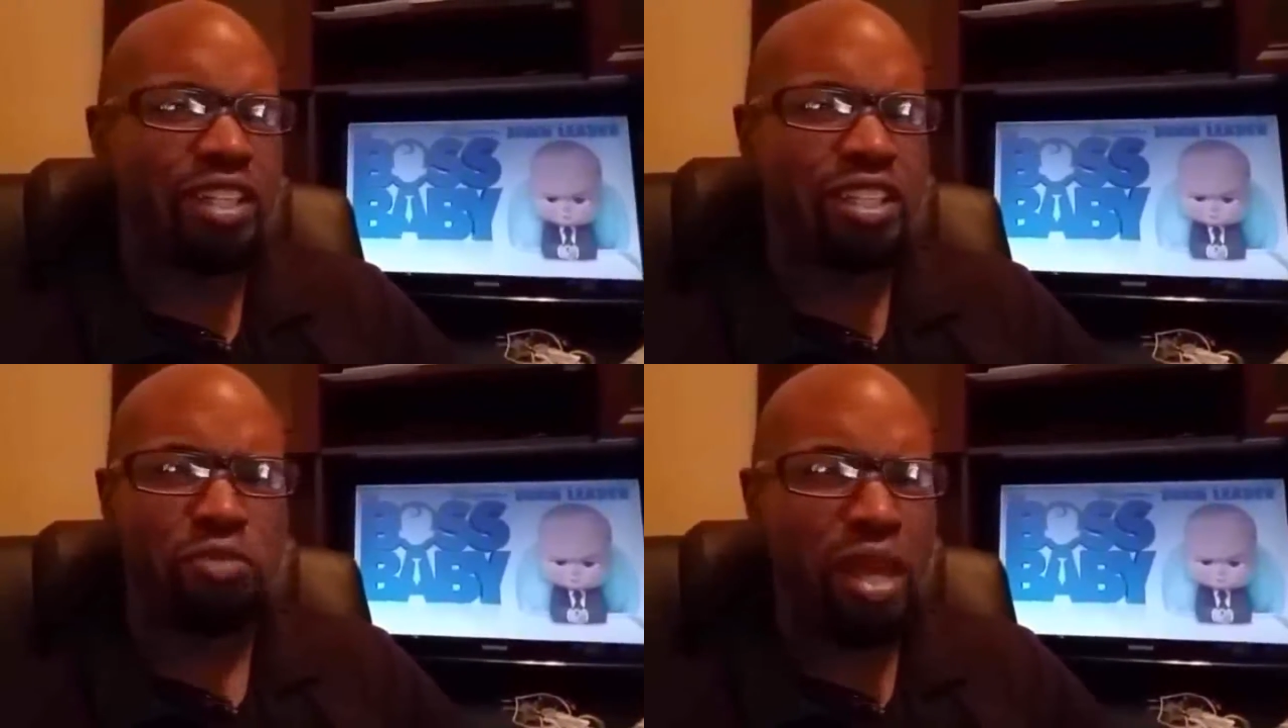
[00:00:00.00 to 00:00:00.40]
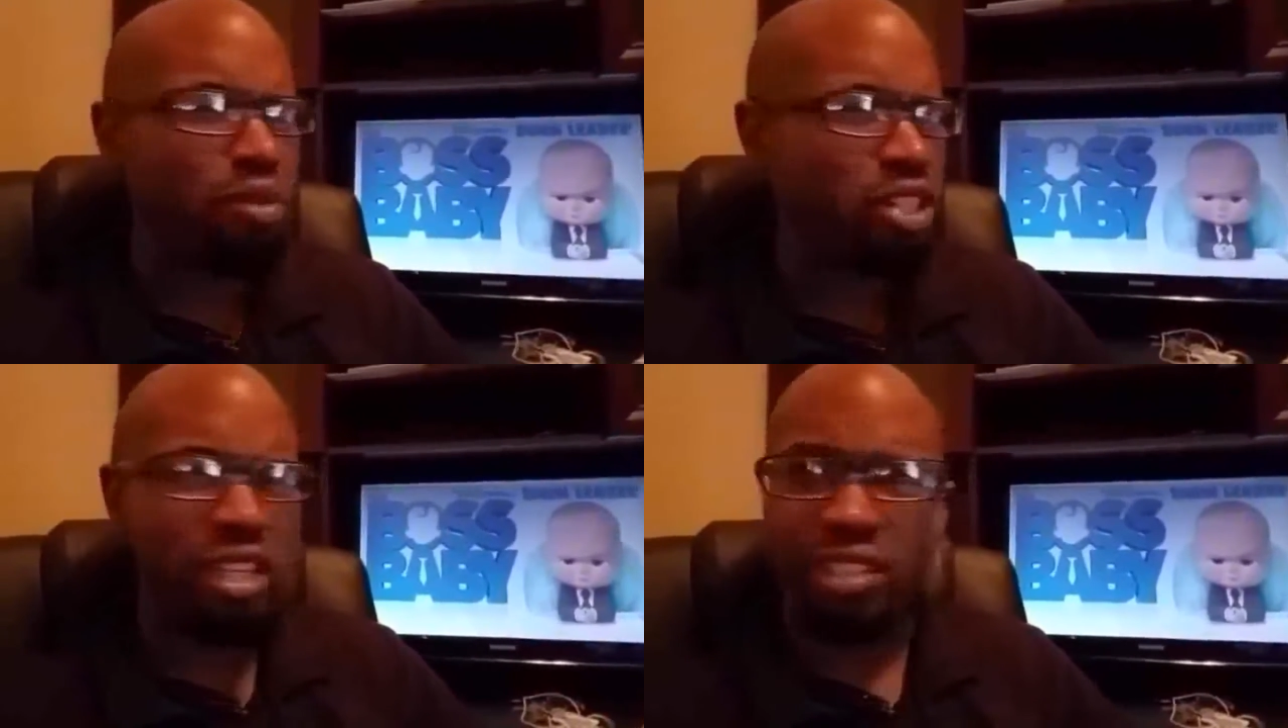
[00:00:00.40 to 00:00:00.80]
he's
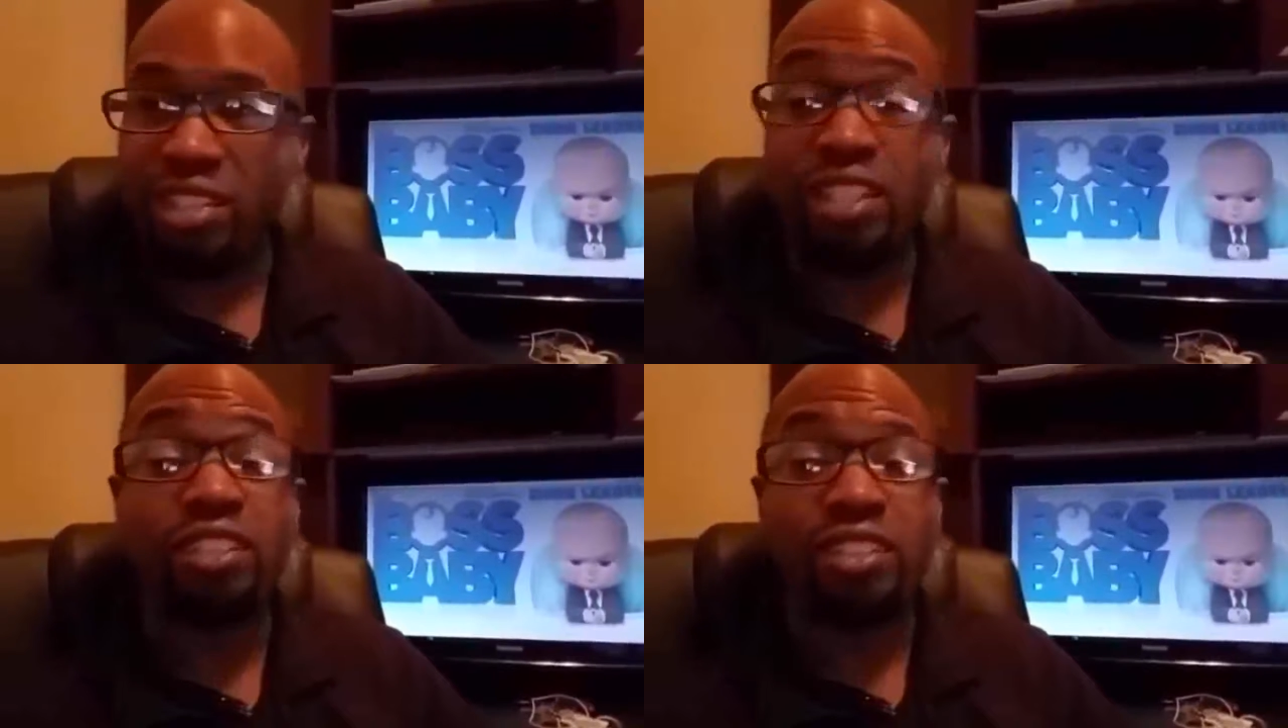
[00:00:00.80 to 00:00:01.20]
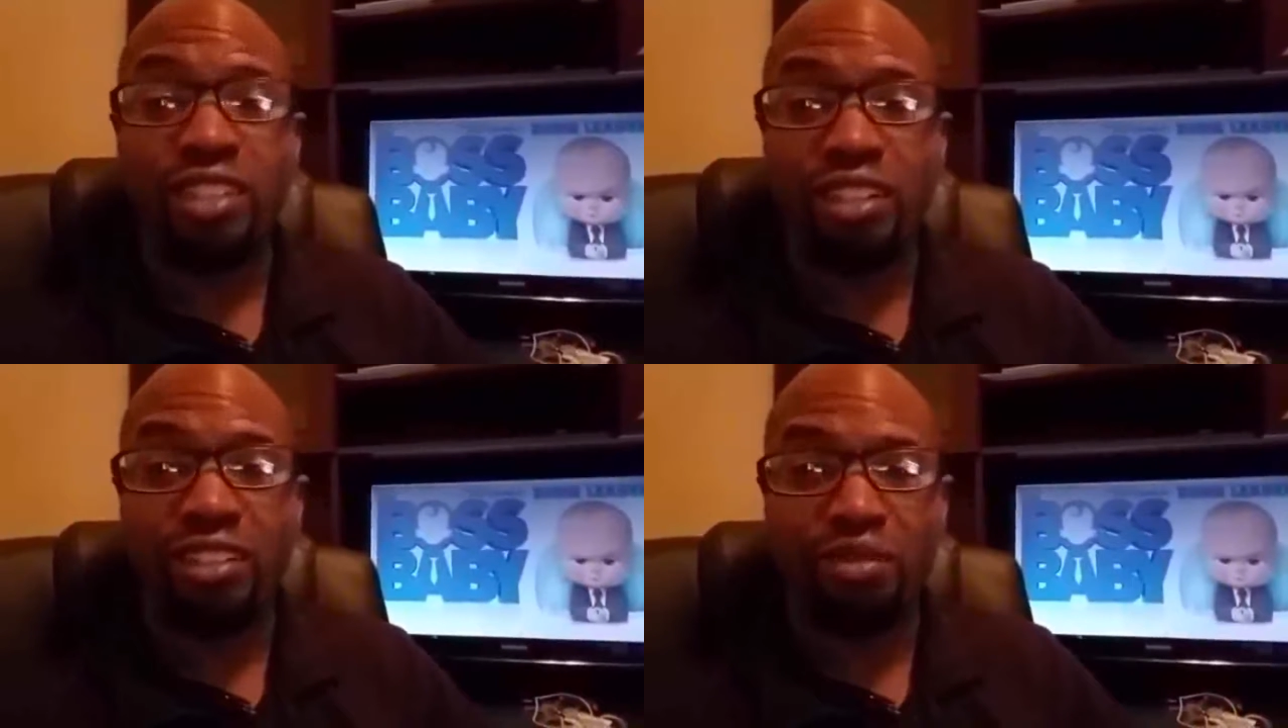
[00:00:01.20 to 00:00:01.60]
baby Jesus. He
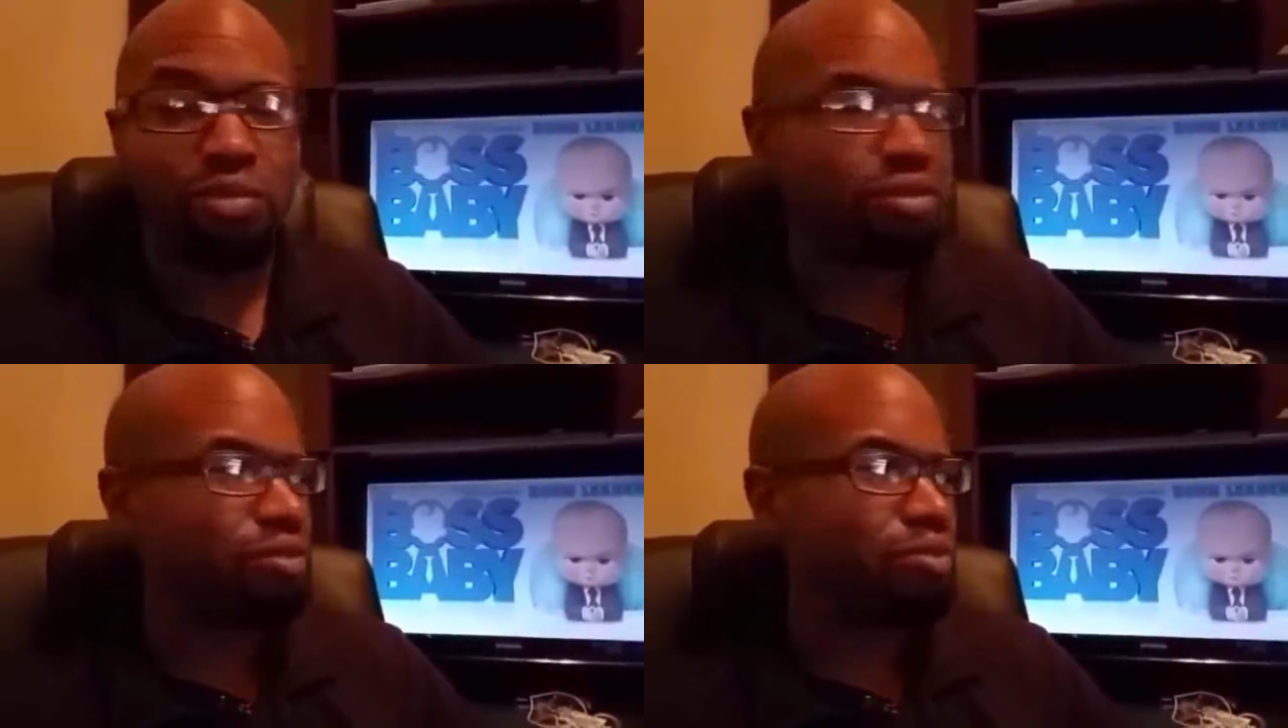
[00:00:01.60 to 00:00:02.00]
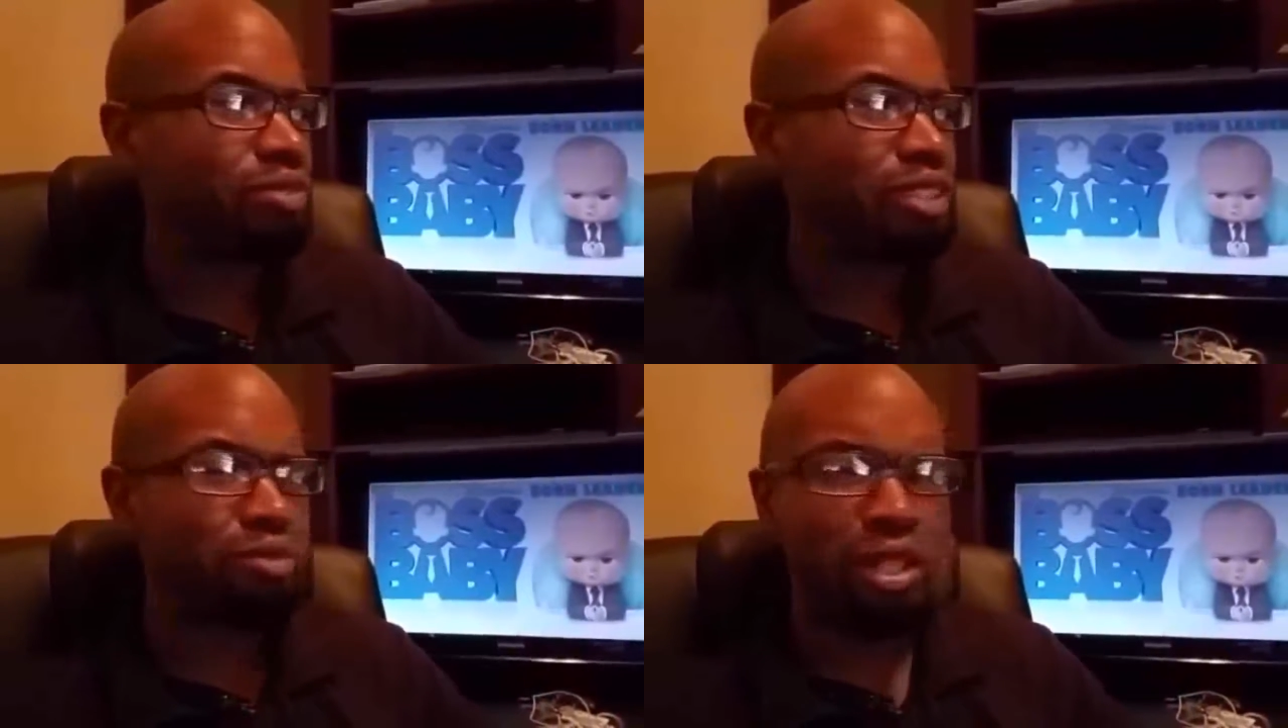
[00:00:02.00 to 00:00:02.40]
looked at
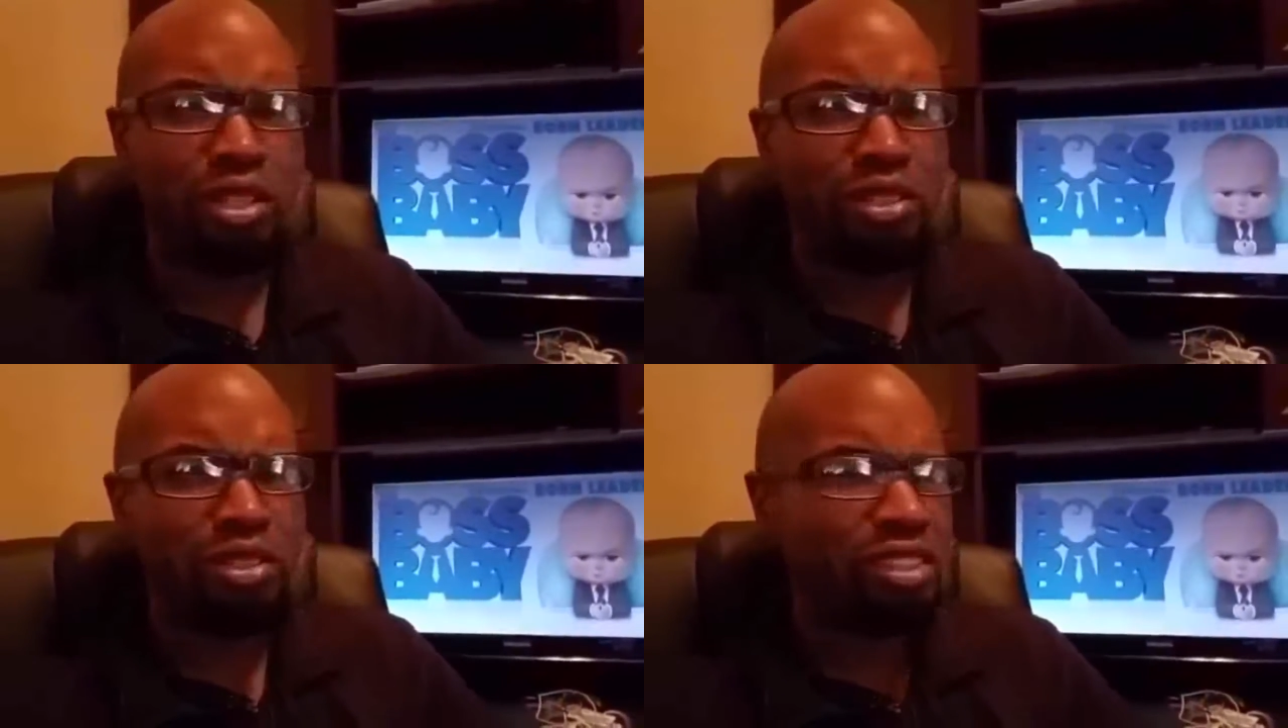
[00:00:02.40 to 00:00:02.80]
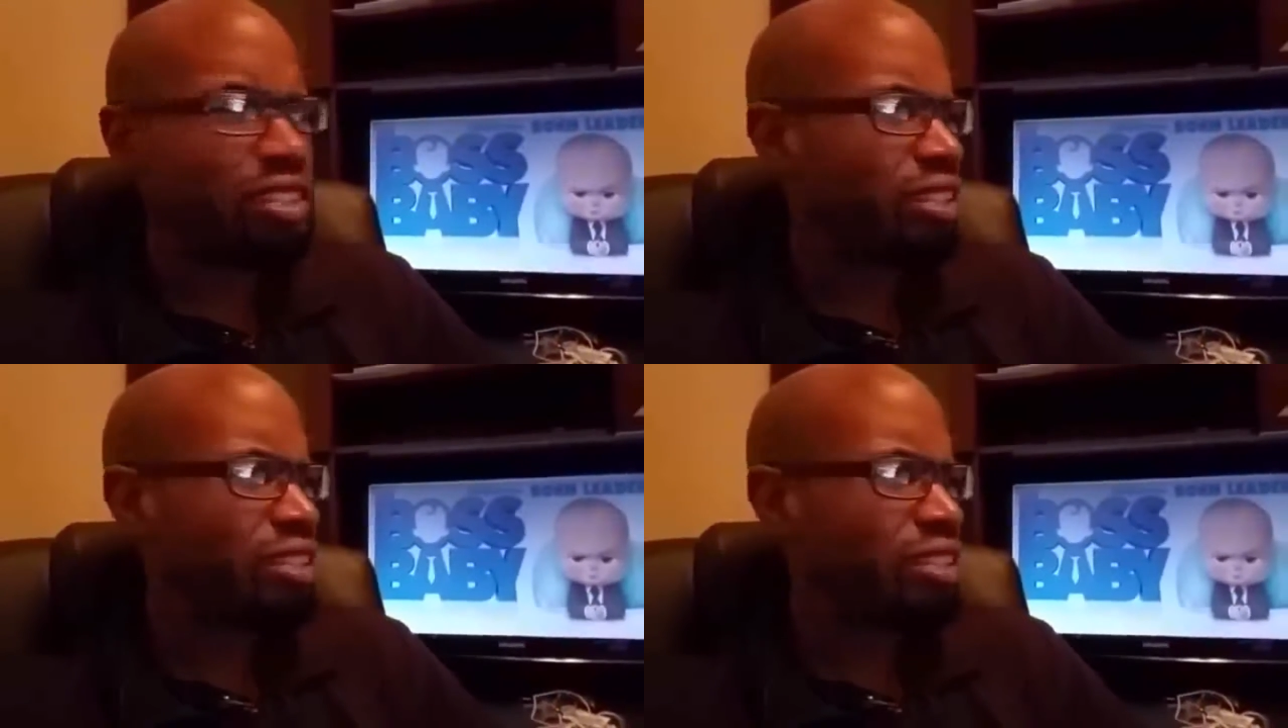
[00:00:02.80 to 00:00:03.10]
his mother and said,